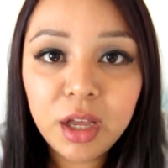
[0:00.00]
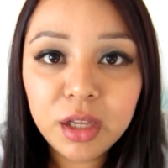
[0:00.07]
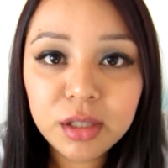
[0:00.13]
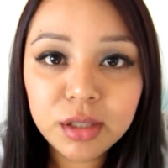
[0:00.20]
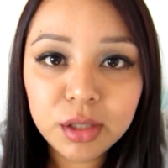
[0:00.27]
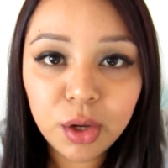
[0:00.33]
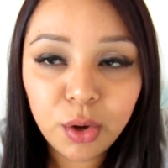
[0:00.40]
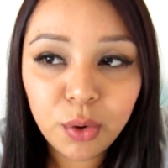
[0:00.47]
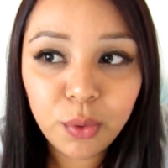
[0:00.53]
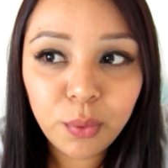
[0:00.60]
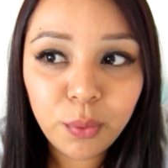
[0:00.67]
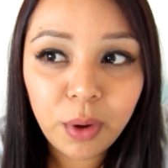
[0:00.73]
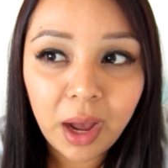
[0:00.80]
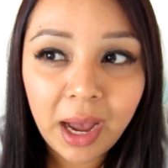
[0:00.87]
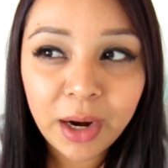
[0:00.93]

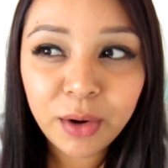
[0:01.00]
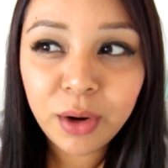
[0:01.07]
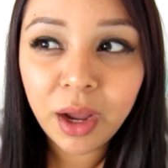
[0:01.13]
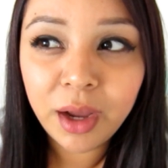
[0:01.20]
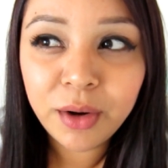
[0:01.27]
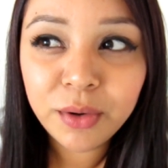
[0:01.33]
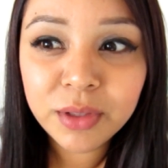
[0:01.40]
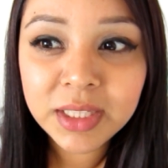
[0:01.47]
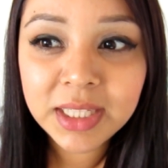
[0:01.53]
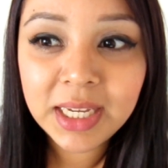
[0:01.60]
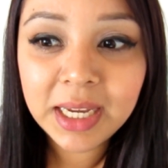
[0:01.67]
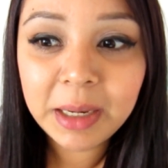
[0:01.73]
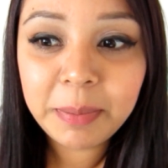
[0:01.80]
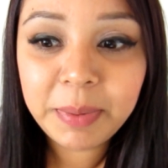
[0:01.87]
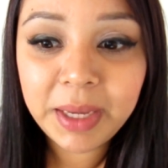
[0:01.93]
So I don't I don't
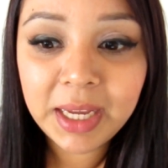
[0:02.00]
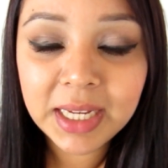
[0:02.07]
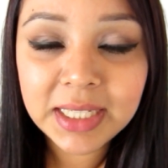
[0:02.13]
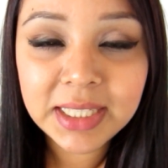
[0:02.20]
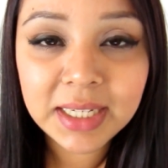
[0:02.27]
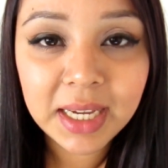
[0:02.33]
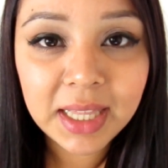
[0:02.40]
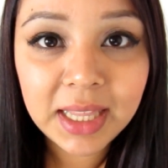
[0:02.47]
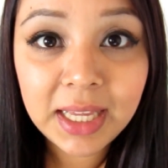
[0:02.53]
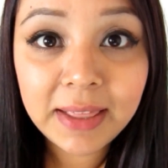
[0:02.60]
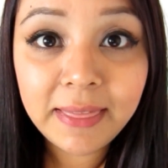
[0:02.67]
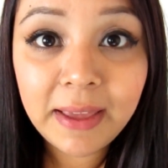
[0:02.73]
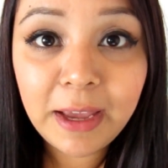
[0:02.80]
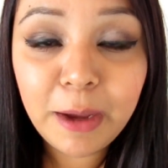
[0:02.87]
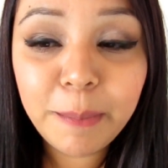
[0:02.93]
see it being a daily
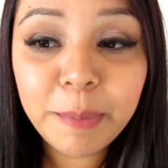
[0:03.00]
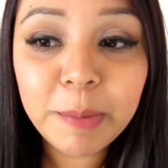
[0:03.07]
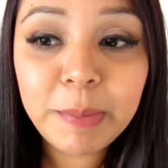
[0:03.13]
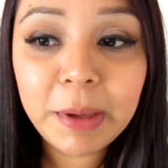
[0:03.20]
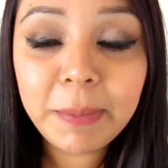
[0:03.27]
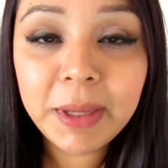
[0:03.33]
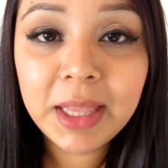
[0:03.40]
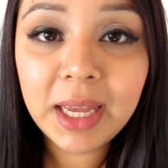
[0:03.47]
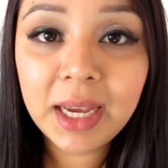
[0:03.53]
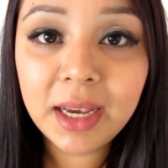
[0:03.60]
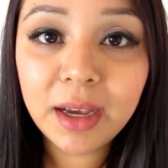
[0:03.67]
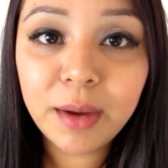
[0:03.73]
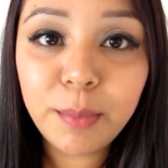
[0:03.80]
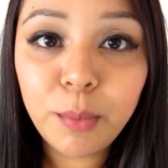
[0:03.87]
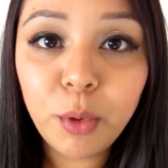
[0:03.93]
thing, but maybe
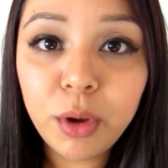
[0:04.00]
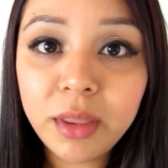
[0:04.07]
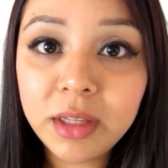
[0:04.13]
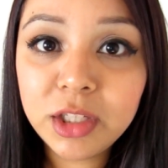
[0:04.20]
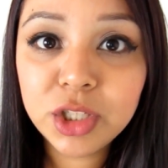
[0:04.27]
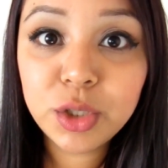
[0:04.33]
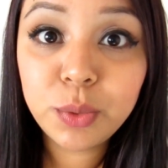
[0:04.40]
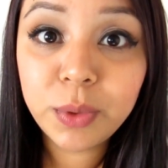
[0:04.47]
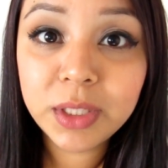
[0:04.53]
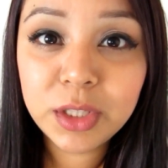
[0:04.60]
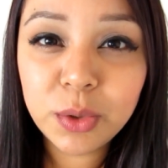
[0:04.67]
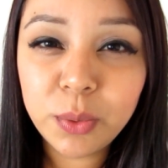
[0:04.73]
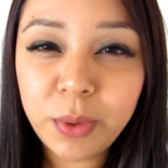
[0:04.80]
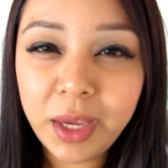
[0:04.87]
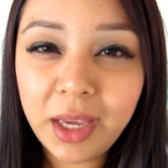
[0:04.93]
like more than just once
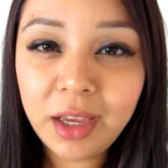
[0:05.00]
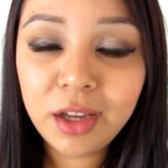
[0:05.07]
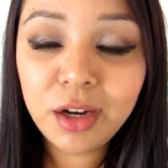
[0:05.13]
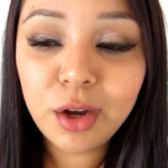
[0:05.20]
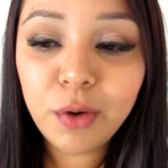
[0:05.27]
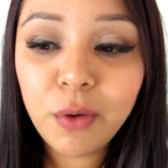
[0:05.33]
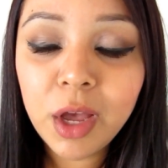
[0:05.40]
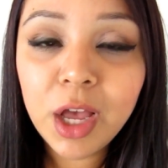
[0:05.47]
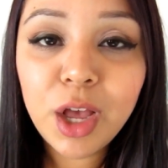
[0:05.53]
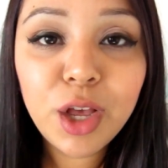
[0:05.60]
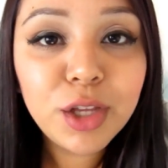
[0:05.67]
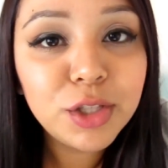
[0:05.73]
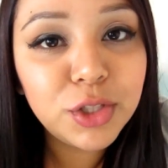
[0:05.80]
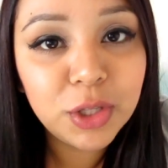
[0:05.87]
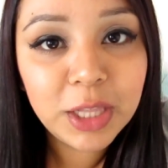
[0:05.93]
a week, you know.
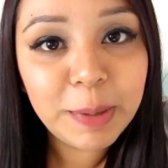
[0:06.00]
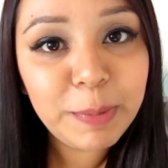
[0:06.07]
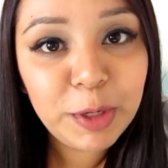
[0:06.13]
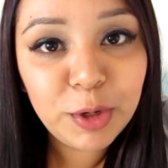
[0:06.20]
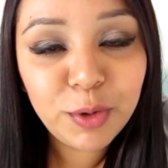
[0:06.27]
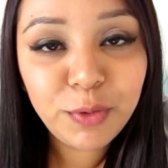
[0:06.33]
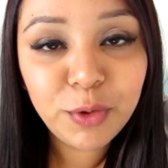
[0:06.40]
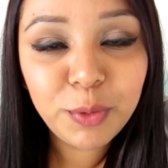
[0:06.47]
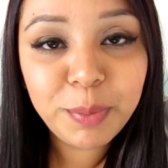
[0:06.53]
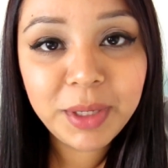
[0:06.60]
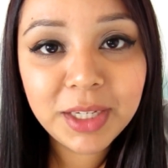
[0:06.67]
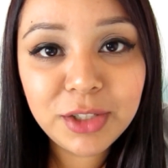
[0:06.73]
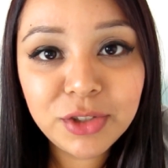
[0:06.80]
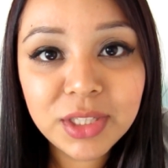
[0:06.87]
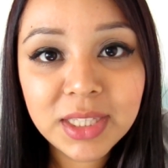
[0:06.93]
So let me know if you'd
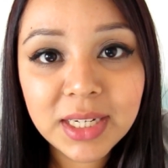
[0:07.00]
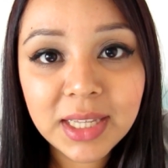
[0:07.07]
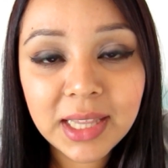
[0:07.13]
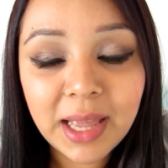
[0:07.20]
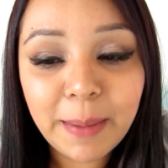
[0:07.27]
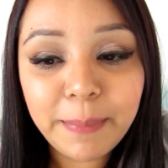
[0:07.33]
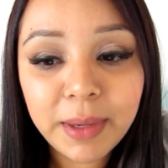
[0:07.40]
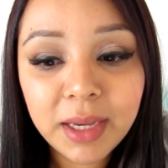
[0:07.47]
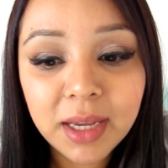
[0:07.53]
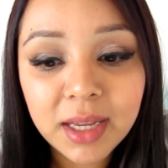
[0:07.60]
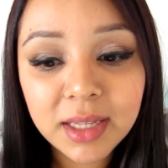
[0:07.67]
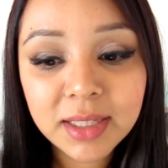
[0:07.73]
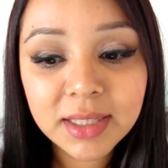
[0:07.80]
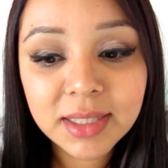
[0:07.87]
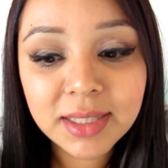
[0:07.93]
be interested in that,
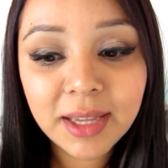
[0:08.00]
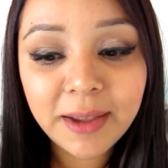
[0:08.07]
because,